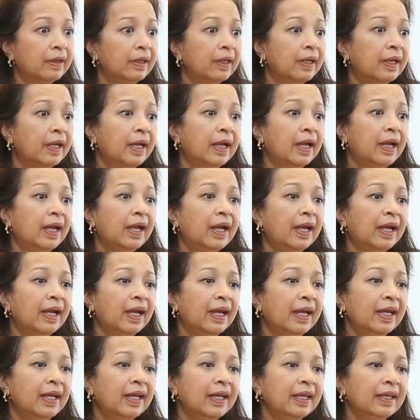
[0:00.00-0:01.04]

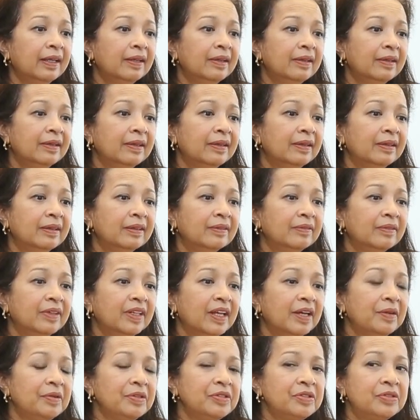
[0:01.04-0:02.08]
Mm-hmm. And when
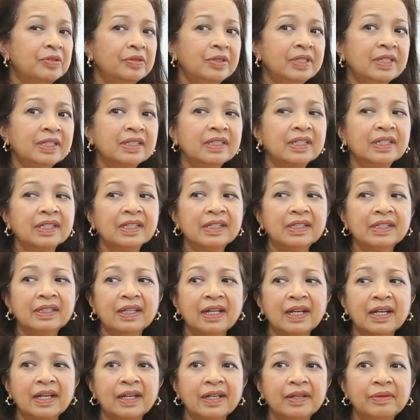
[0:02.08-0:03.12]
I was doing
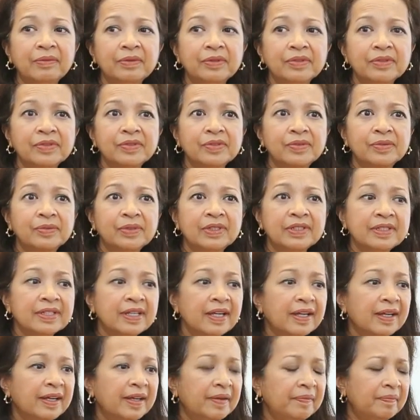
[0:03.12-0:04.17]
that, I was one
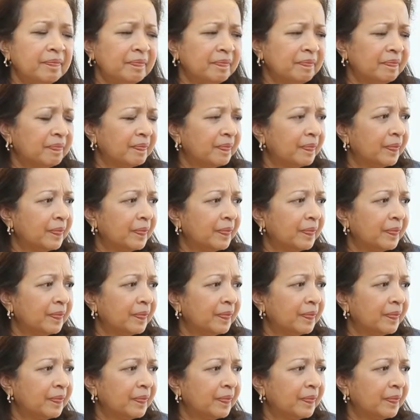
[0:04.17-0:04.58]
time,